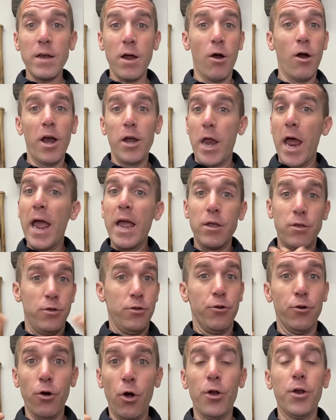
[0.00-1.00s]
All right, hey,
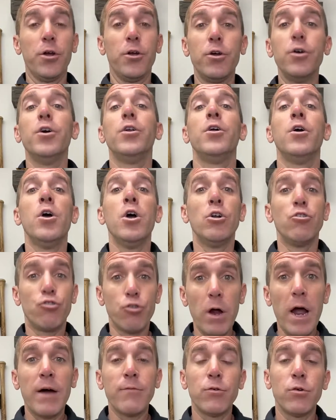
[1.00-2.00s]
you're on a good
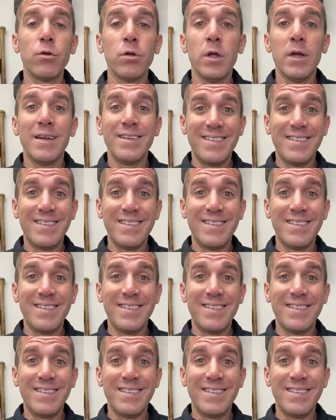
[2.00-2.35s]
travel